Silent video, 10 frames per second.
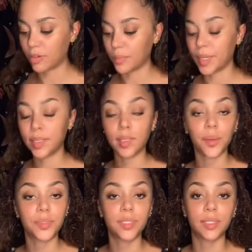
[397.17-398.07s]
from eight
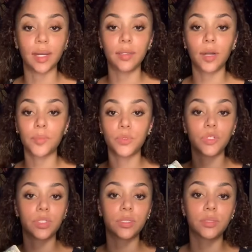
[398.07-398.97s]
cups to nine cups, which
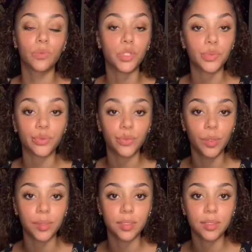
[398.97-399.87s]
is wish
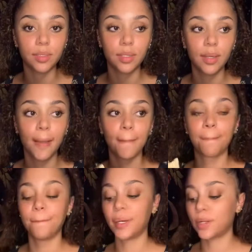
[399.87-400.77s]
fulfillment.
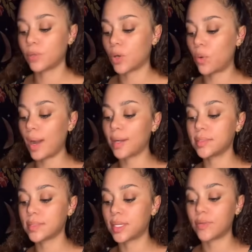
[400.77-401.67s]
But it
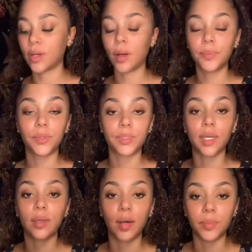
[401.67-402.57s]
requires giving up those
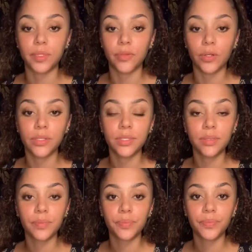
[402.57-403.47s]
eight cups first.
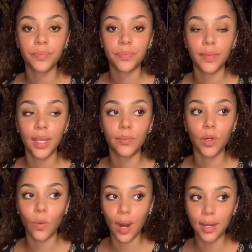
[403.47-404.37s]
It
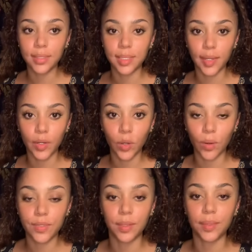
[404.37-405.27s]
requires letting go
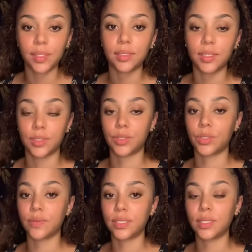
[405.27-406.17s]
of something that doesn't
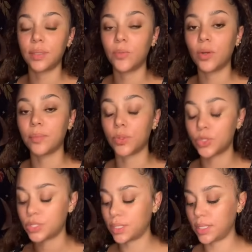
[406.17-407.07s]
serve us anymore
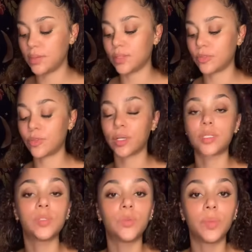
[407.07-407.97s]
emotionally, even for us
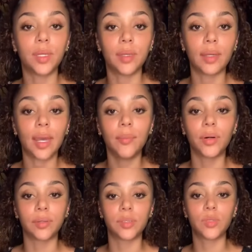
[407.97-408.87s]
to be
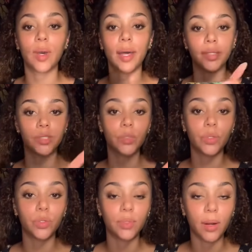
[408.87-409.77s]
able to head into a
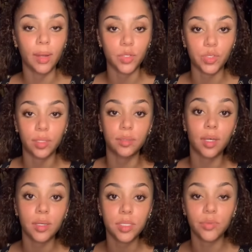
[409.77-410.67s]
new direction that
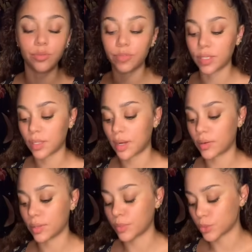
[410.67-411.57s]
does fulfill our
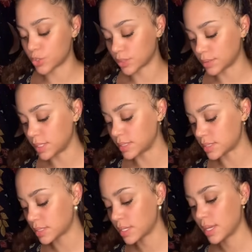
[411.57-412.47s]
emotional needs.